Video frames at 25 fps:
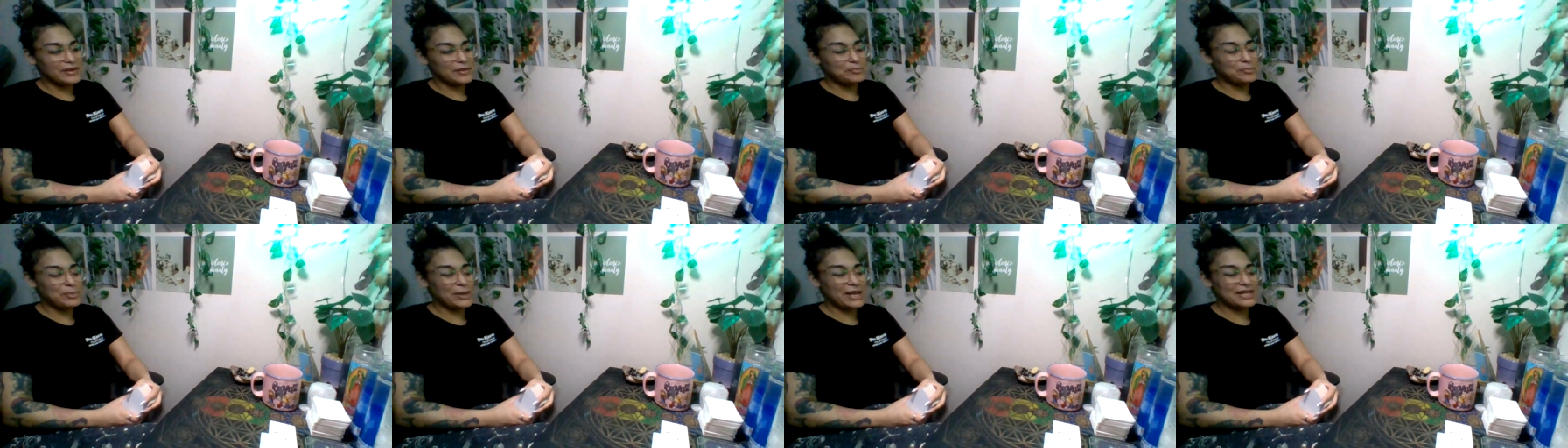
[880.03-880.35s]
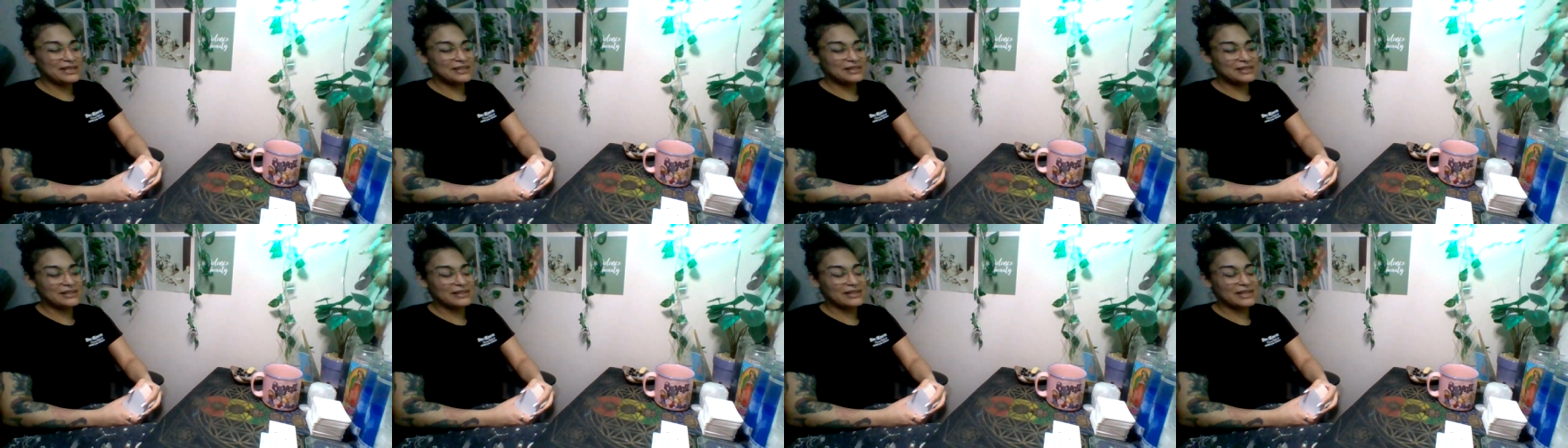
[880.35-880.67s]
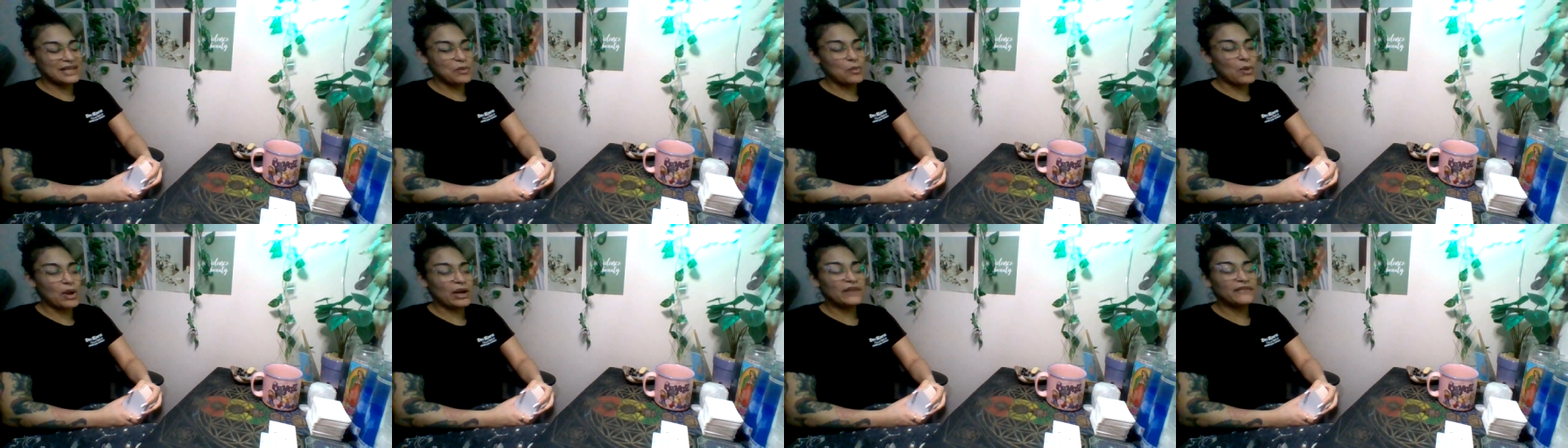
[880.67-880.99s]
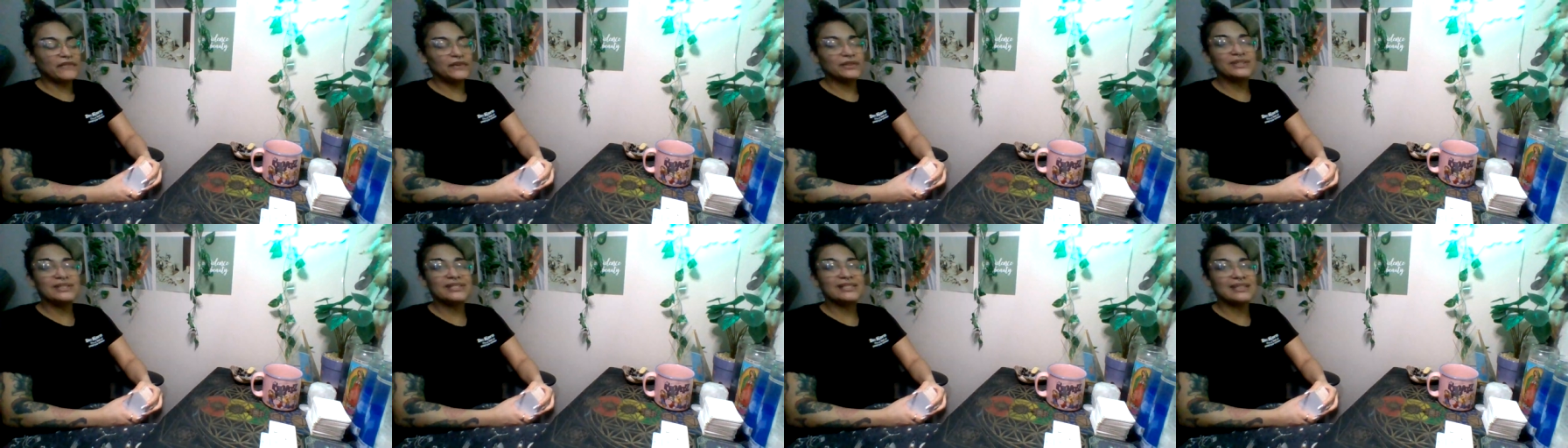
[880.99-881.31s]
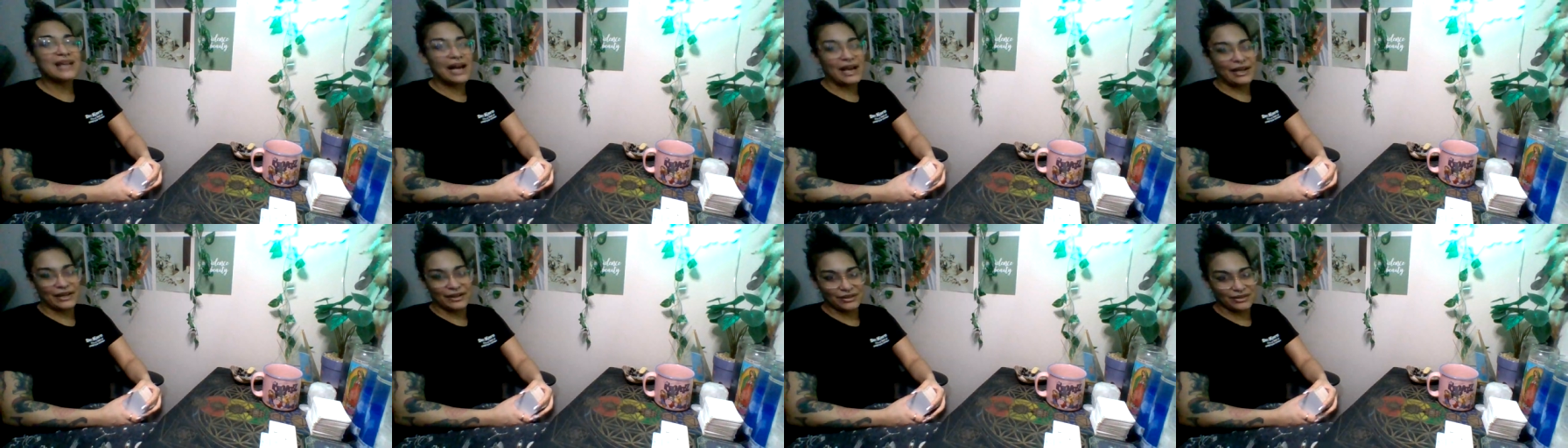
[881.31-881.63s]
been, they want to feel
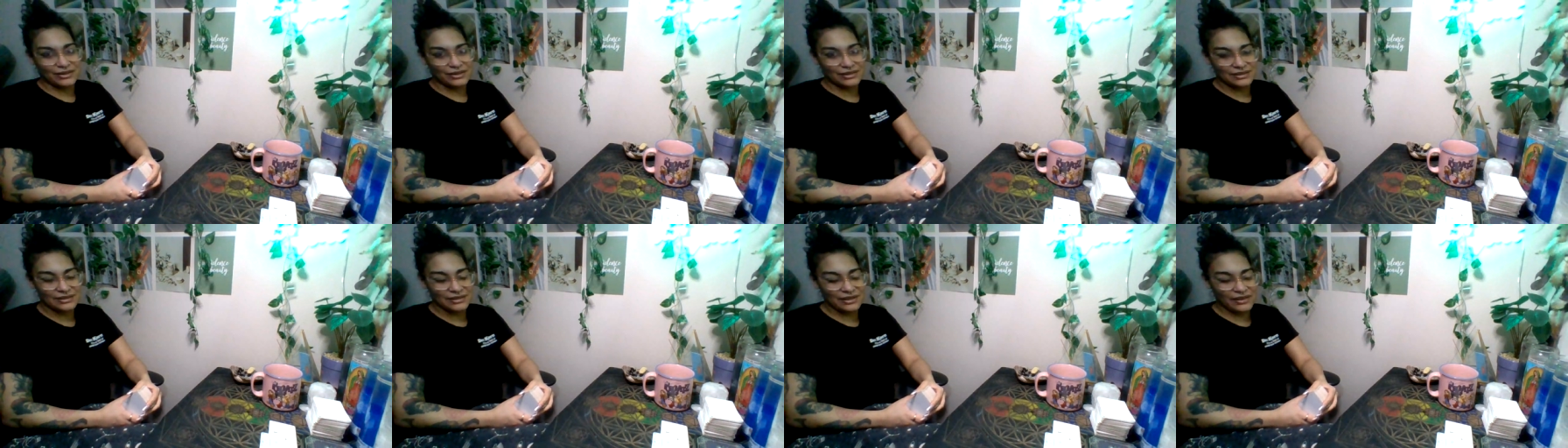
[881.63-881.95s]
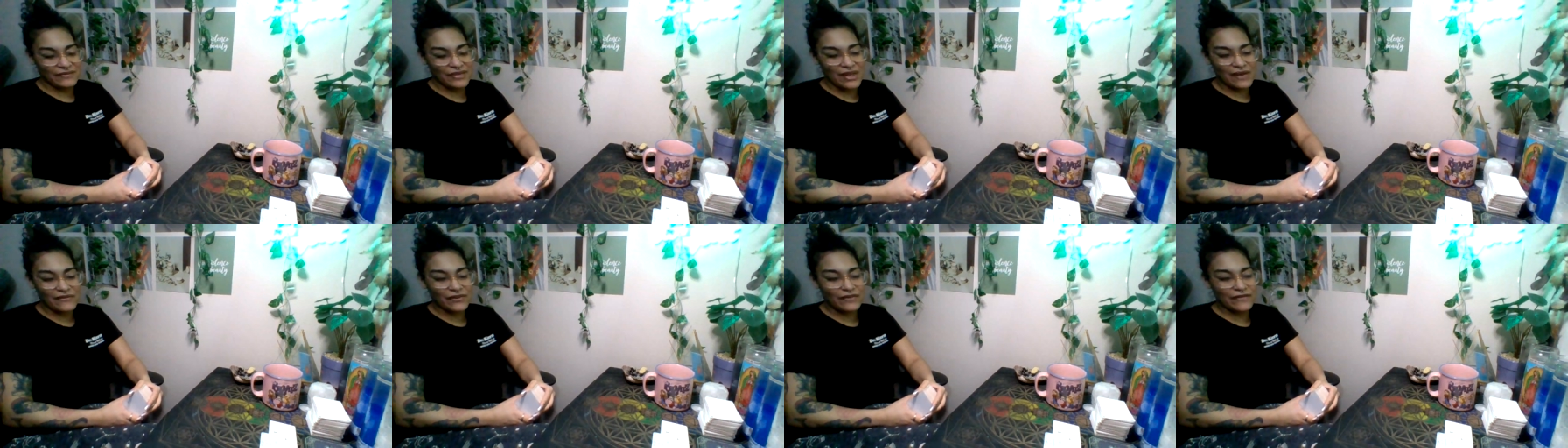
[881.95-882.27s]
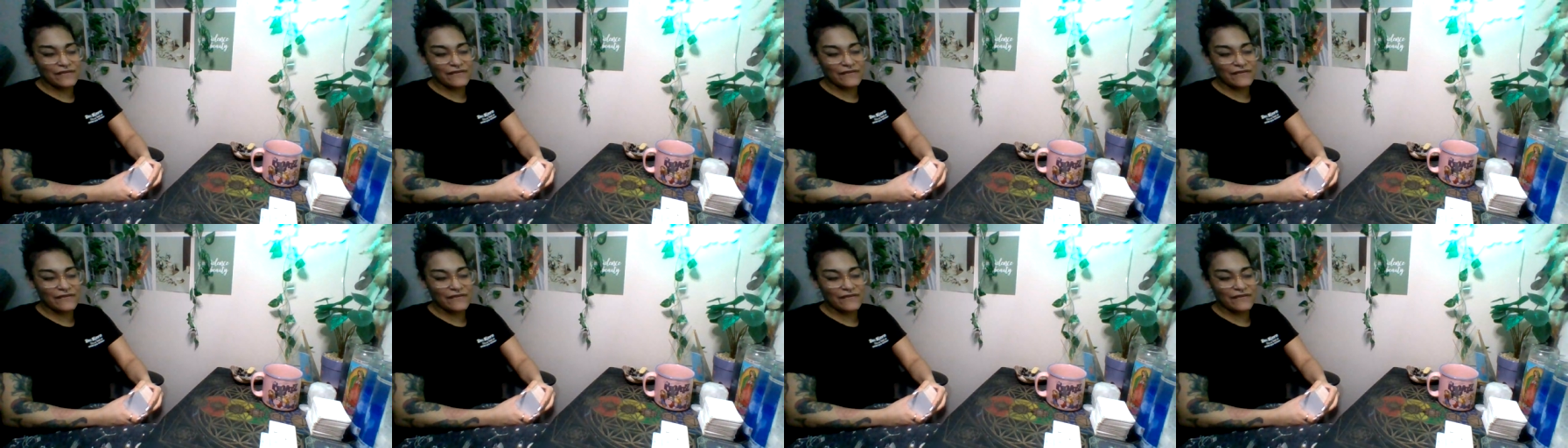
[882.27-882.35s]
desired. They've never